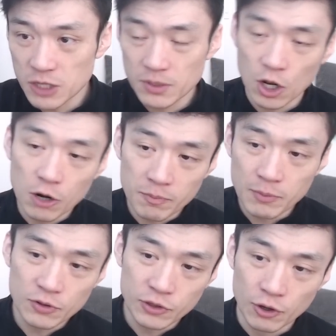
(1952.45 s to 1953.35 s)
And a lot of
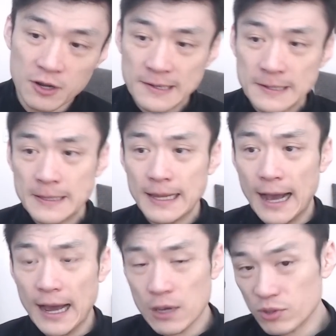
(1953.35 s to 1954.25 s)
people thought
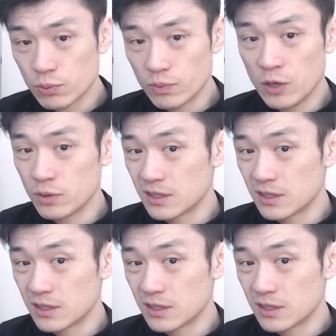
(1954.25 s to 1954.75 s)
he was